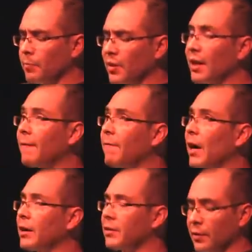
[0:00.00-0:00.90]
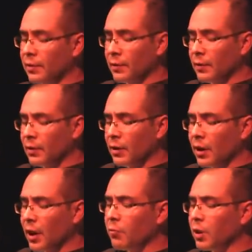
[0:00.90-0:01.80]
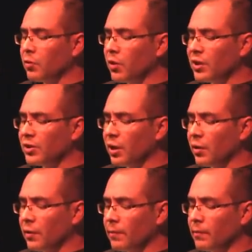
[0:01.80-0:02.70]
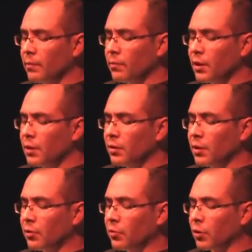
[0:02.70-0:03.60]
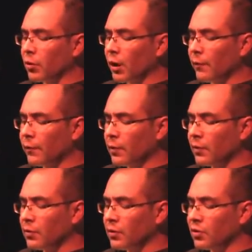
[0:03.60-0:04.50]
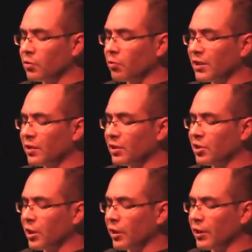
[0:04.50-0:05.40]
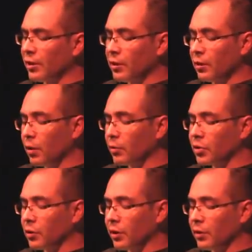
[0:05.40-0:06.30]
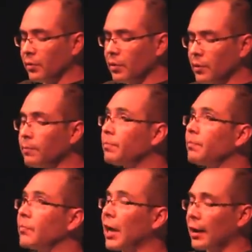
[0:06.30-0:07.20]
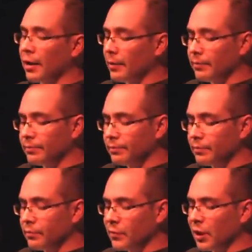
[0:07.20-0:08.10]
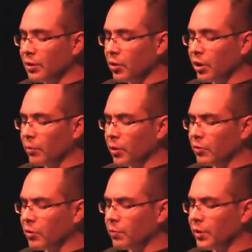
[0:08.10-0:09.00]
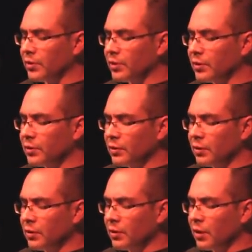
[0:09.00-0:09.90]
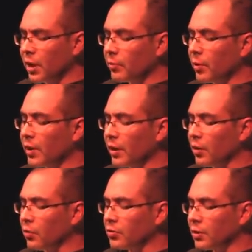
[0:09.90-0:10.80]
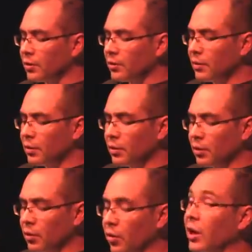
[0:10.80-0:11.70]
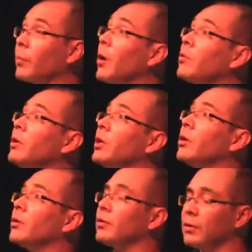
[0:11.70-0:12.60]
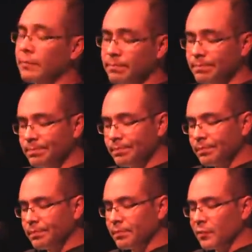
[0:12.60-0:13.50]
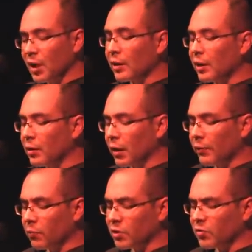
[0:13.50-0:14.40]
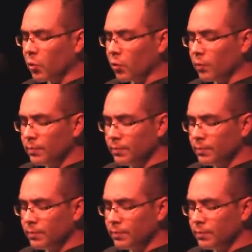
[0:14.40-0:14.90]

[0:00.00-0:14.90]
That a fact. And what do they say? The drunk laughed cheek, clumsily. Nah, not talking about your business. Everybody knows it. Talking about the other. And he laughed once more.